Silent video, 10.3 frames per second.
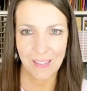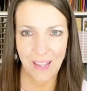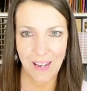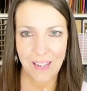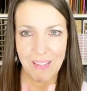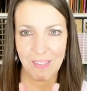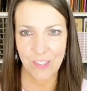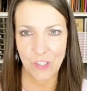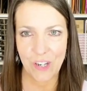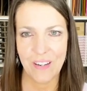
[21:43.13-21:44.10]
like
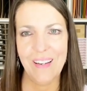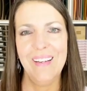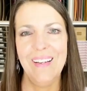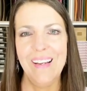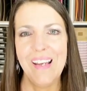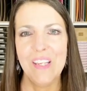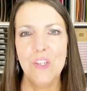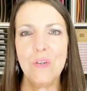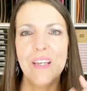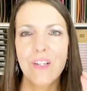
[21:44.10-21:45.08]
Sherry,
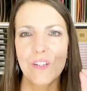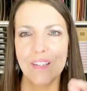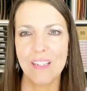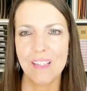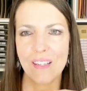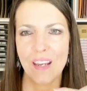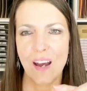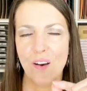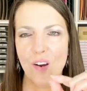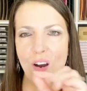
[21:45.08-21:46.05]
you get your
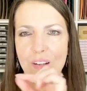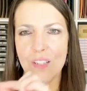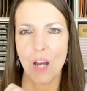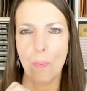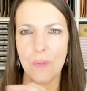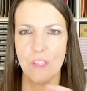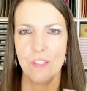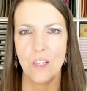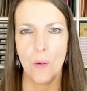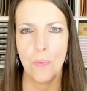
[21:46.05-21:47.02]
discount on top of the
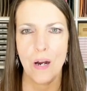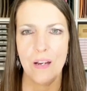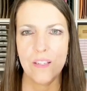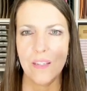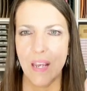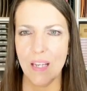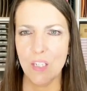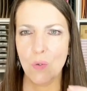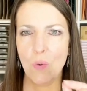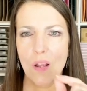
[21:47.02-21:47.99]
sale price
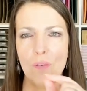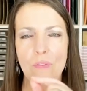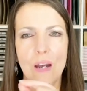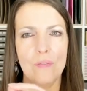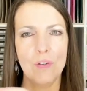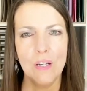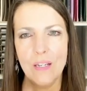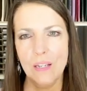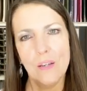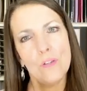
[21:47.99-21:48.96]
and you qualify for
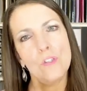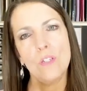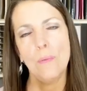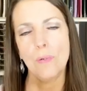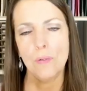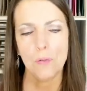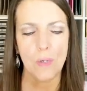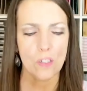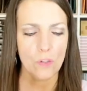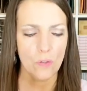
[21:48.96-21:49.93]
any other Stampin' Up!
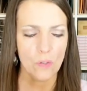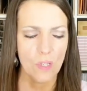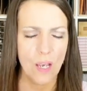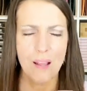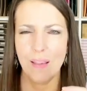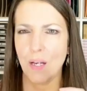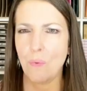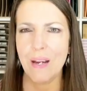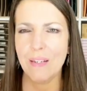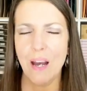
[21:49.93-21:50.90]
specials. Like
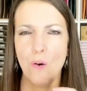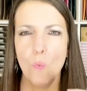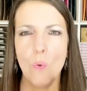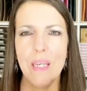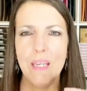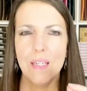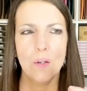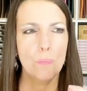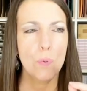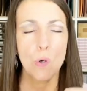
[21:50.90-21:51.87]
right now, we can
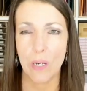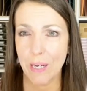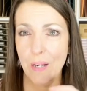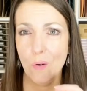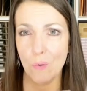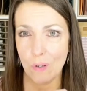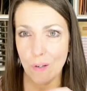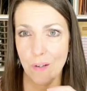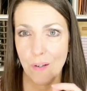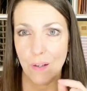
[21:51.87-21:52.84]

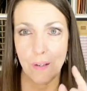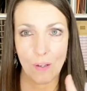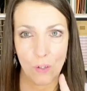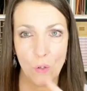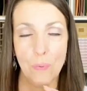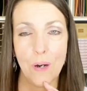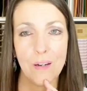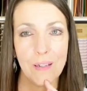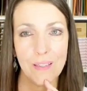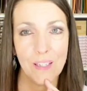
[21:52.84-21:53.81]
pre-order a new
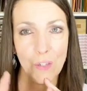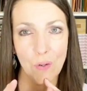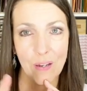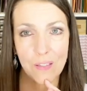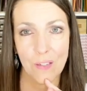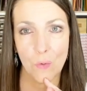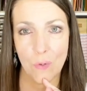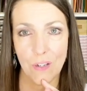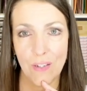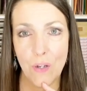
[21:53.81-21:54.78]
product that you guys can
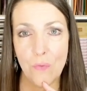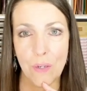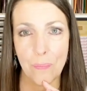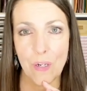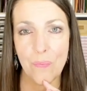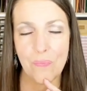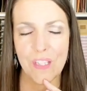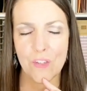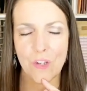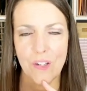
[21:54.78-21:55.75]
order in November.
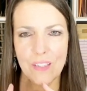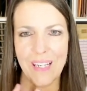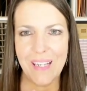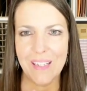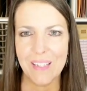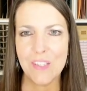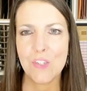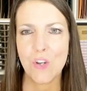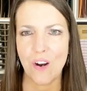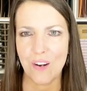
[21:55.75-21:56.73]
It's called
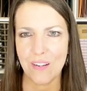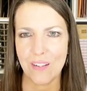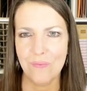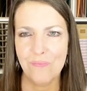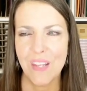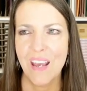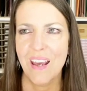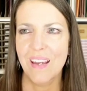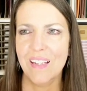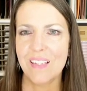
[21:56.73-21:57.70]
Eden's Garden
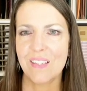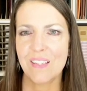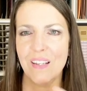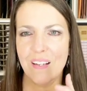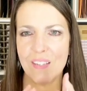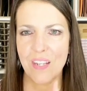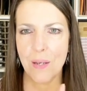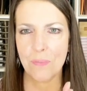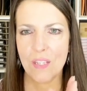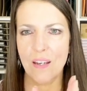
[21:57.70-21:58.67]
and it's a
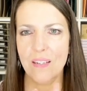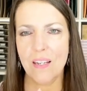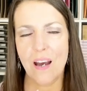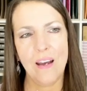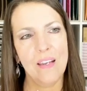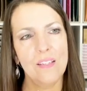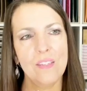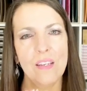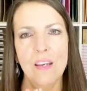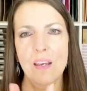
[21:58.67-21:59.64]
stamp set,
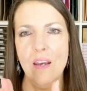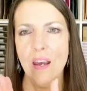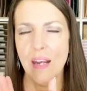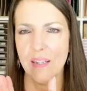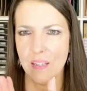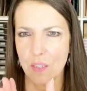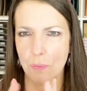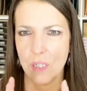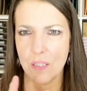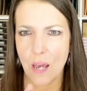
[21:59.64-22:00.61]
dies, and then
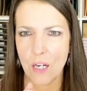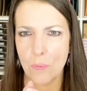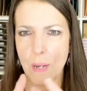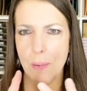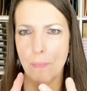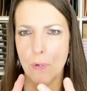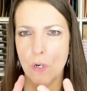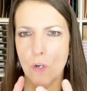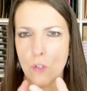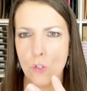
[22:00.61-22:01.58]
some designer
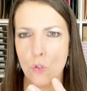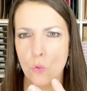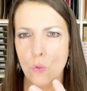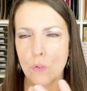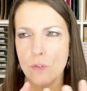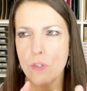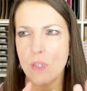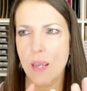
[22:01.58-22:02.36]
paper, jewels,